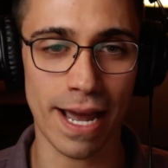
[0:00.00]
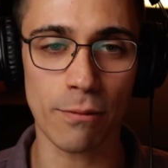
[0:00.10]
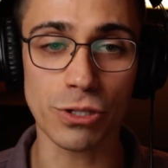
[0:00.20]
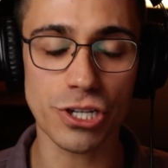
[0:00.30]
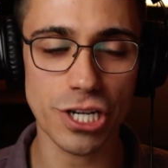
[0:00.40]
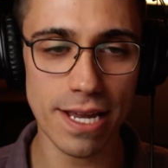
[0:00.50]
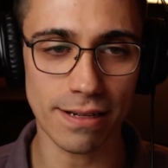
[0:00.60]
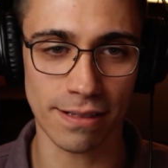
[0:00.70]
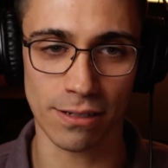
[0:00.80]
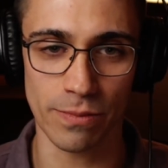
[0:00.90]
I will cheat
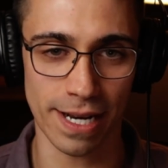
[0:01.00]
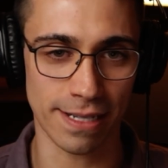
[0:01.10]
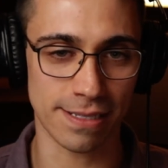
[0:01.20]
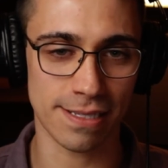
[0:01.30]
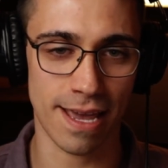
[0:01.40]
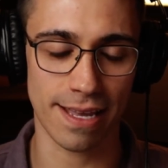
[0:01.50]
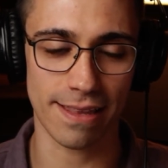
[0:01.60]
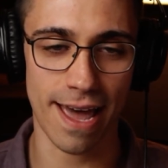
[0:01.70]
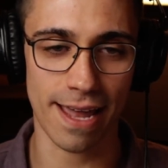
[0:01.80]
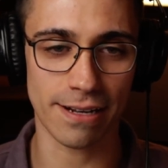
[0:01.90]
a little bit and say
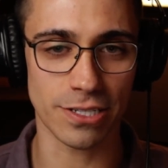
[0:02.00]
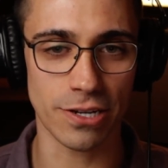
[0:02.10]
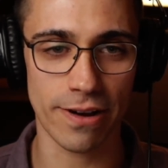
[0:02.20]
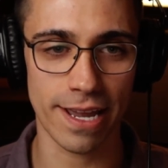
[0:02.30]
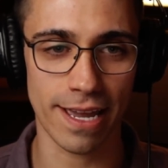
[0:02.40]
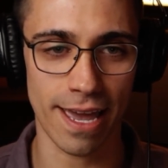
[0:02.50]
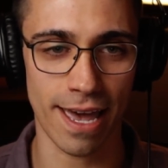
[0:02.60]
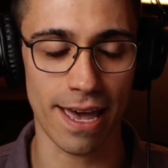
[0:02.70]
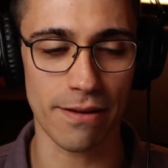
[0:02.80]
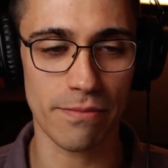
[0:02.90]
that during
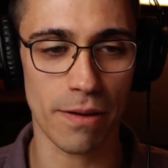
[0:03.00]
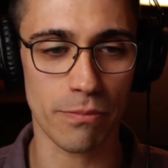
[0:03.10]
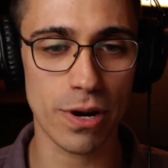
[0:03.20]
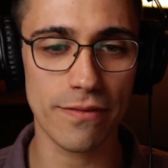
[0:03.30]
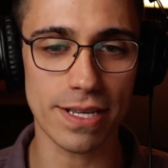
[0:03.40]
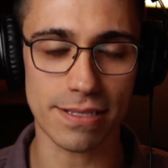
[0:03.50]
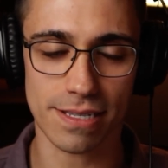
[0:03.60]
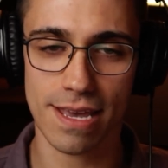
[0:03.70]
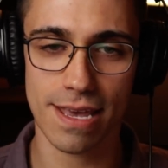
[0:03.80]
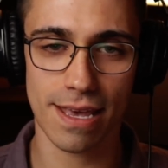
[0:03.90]
a previous
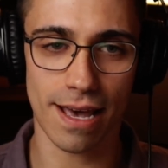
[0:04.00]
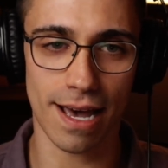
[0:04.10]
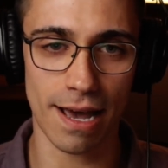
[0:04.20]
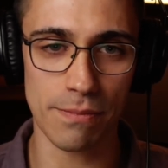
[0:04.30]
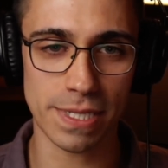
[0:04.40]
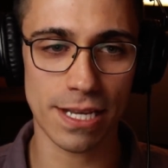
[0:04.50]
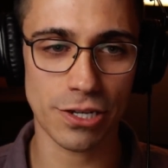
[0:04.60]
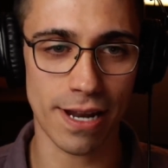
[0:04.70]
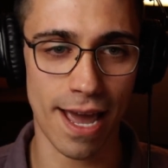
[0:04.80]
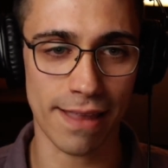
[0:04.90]

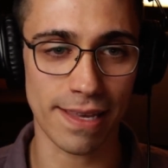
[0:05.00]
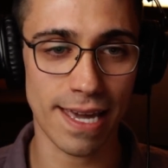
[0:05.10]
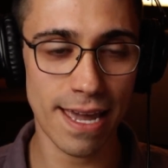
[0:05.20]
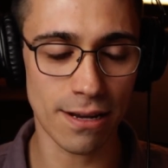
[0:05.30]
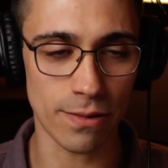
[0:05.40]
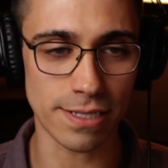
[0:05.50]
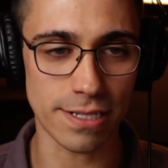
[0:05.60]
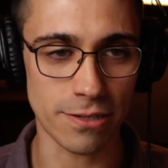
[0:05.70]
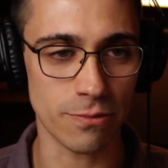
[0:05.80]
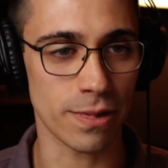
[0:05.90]
position at the Cato
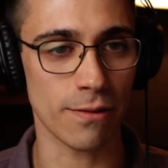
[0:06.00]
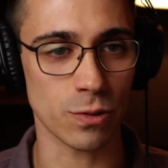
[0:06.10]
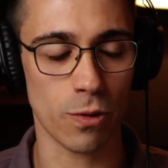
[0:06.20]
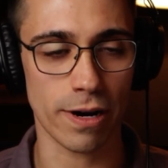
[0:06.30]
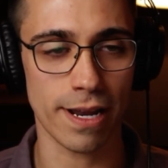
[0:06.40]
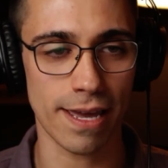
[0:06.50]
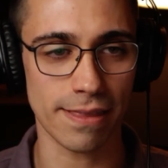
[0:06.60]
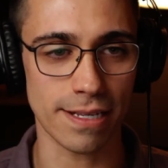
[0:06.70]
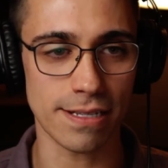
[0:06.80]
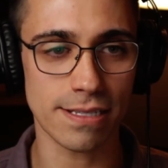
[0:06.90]
Institute, when I was working
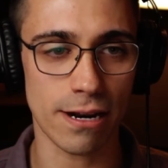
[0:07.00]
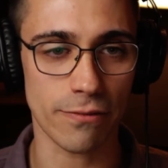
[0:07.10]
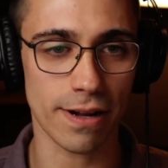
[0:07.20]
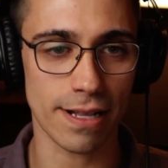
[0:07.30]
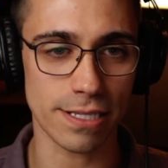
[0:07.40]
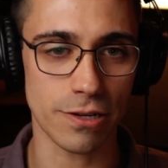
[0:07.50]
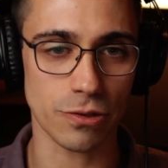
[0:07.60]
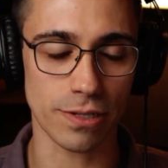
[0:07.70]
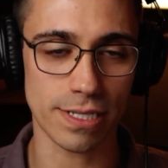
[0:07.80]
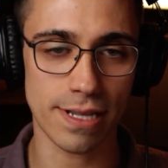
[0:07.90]
at the Center for
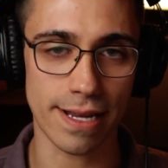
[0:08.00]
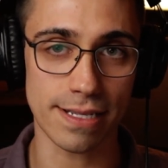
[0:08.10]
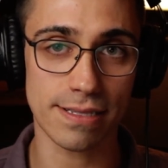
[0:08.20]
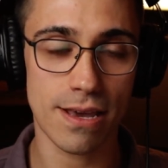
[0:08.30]
Constitutional Studies,